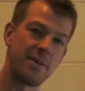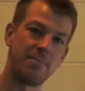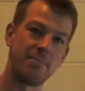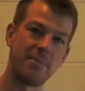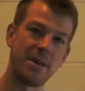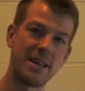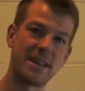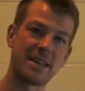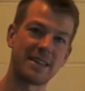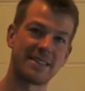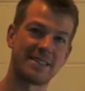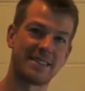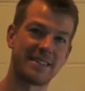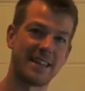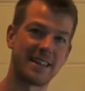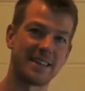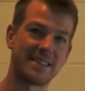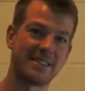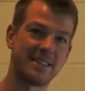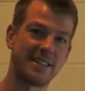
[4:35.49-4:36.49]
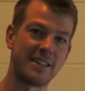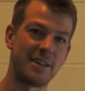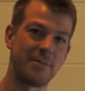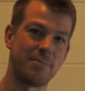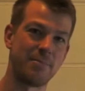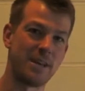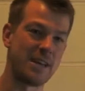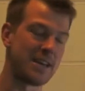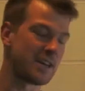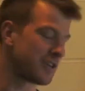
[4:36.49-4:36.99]
omega-6 and the
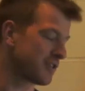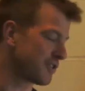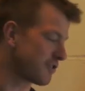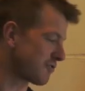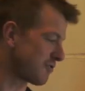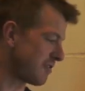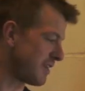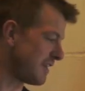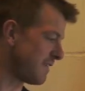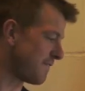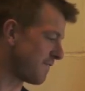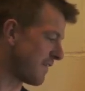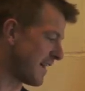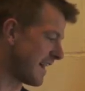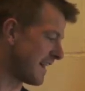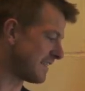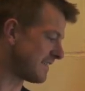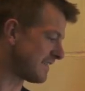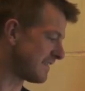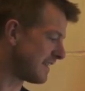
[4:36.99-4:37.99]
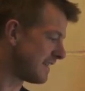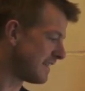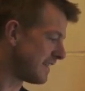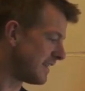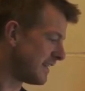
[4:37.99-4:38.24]
omega-3 fats